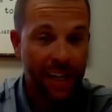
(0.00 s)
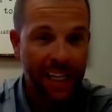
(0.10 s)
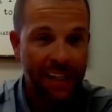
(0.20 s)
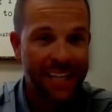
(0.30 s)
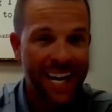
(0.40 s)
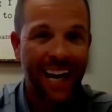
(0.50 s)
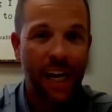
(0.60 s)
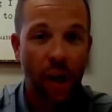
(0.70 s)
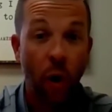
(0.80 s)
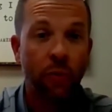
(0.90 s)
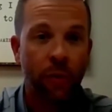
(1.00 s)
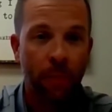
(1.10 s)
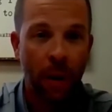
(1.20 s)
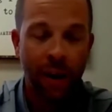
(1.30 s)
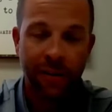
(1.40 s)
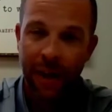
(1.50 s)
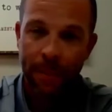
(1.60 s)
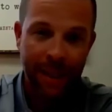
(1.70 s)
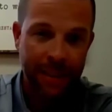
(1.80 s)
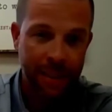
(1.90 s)
needing to take a loan from policy. I
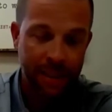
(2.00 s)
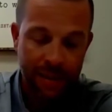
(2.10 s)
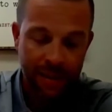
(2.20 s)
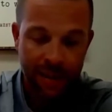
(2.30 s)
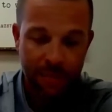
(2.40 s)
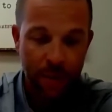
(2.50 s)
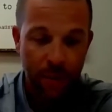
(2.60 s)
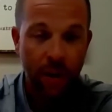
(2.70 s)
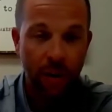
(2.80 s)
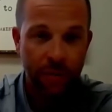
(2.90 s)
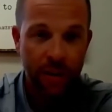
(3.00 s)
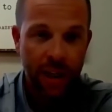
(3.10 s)
mean, let's be real.